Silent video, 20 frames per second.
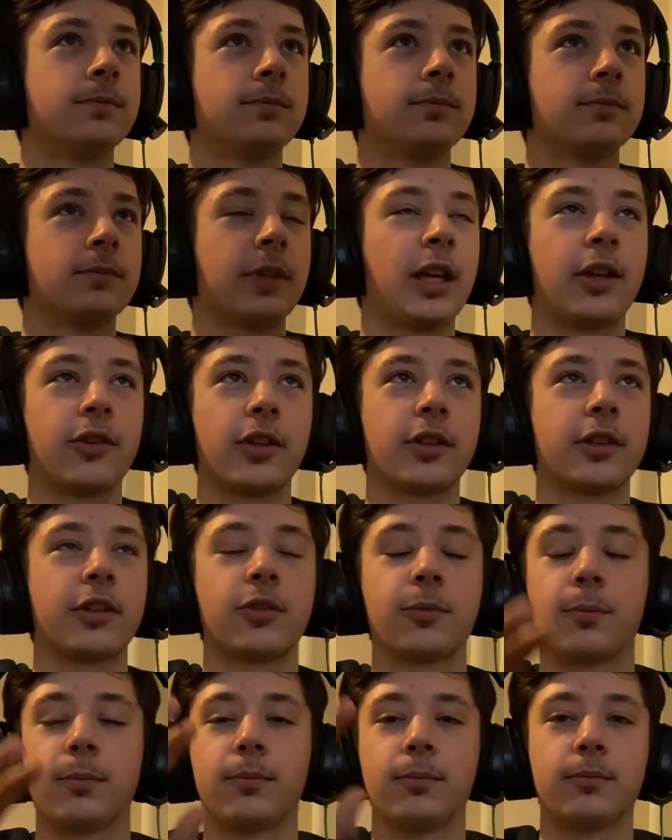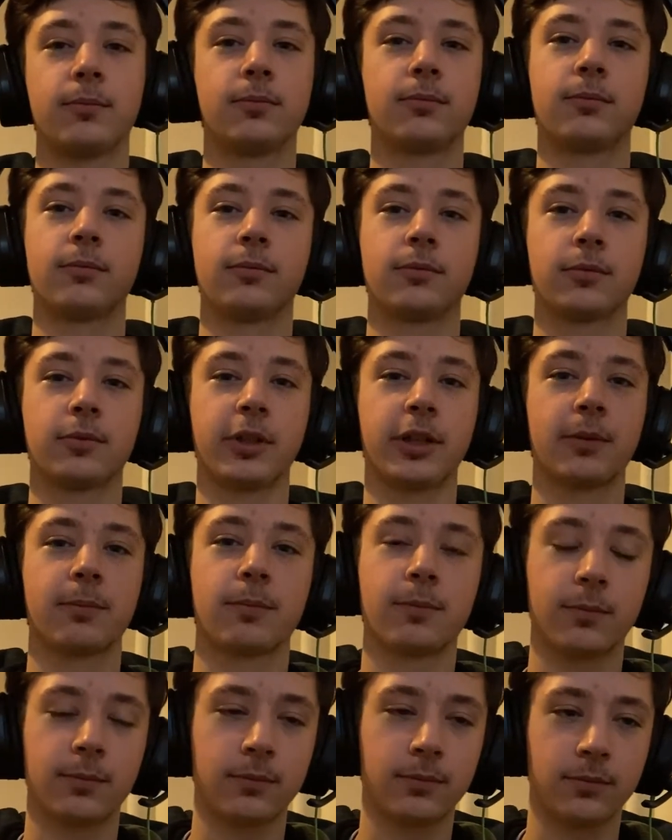has like this like
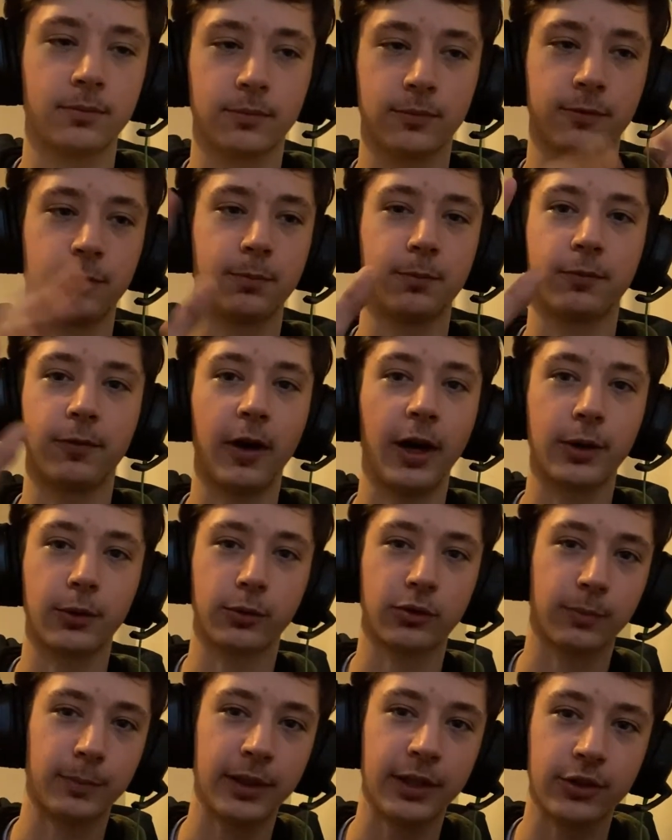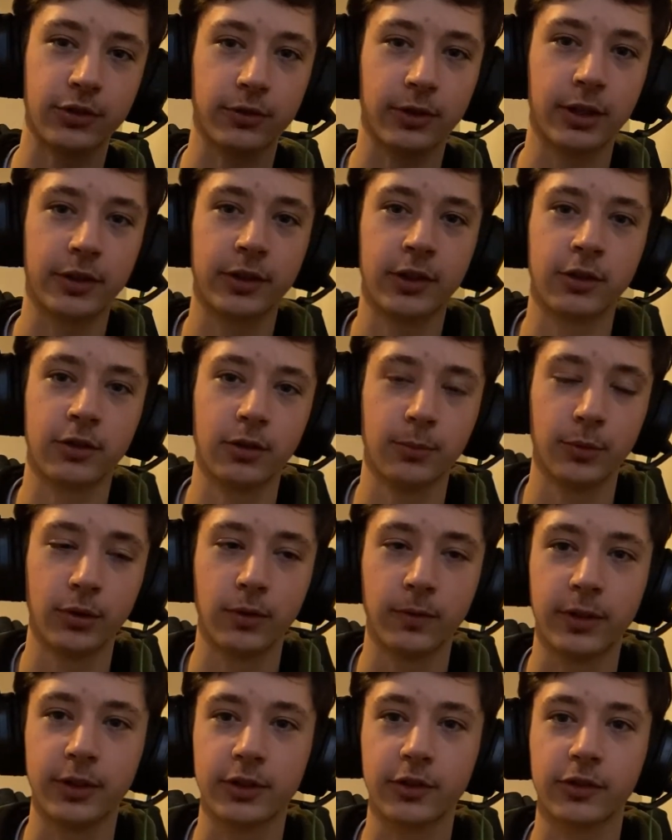final speech right at the end of the
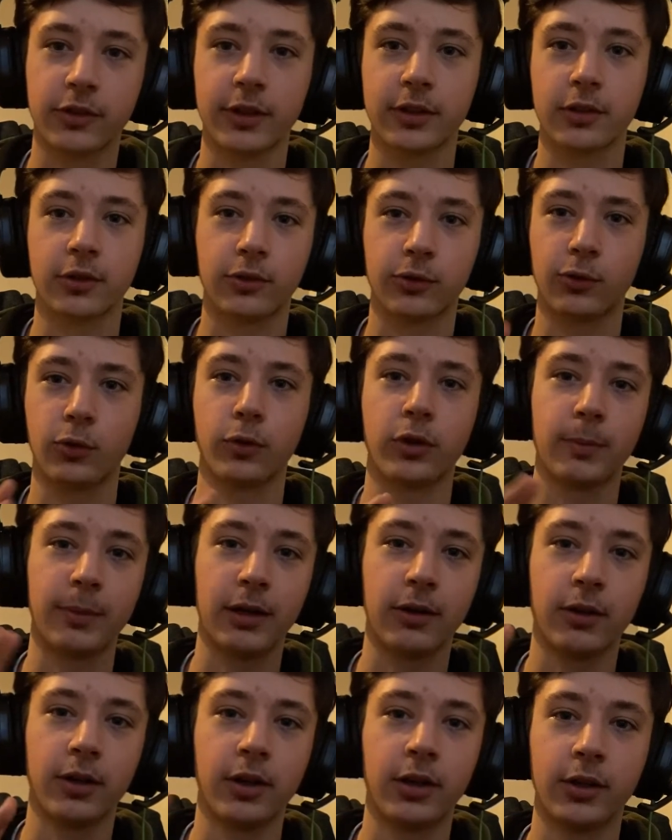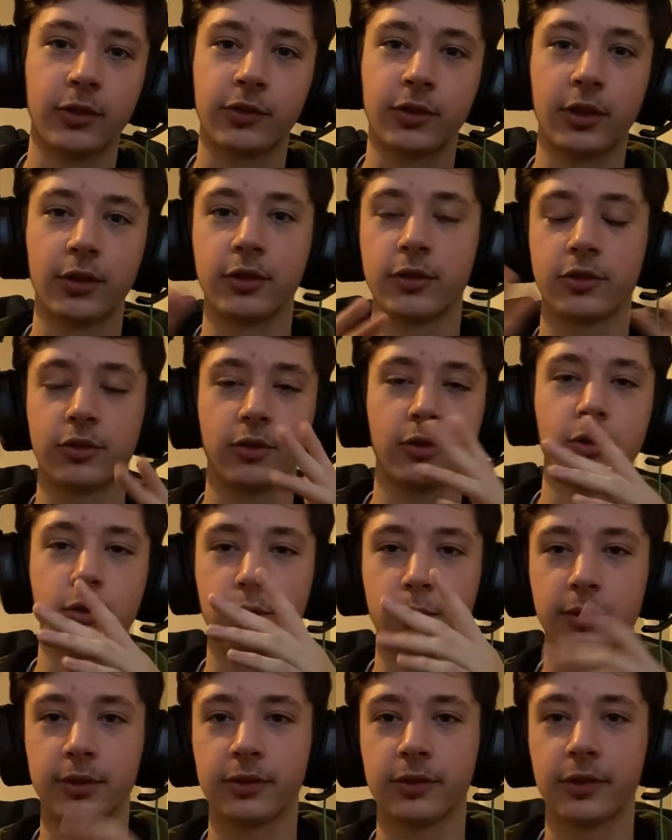movie, just like a story about her son who
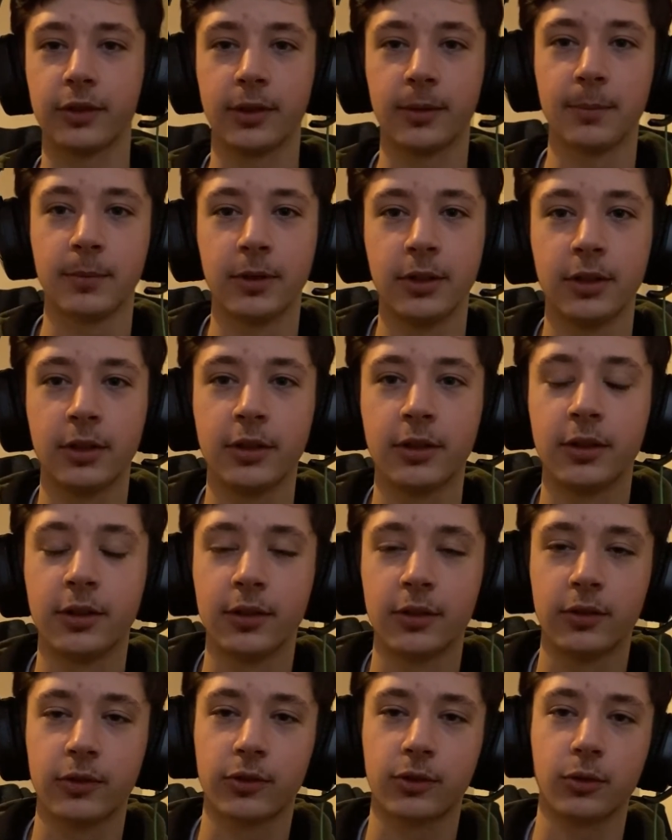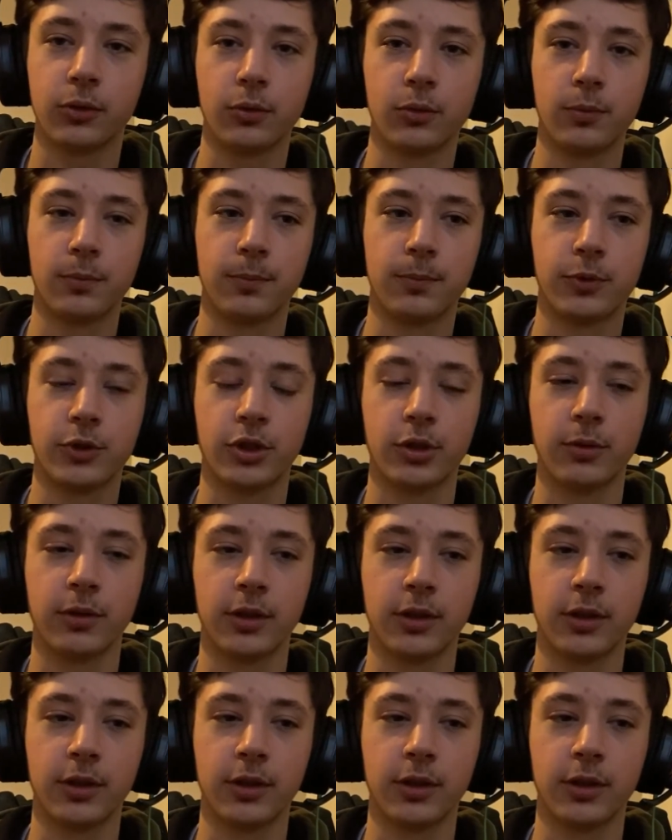is the school shooter.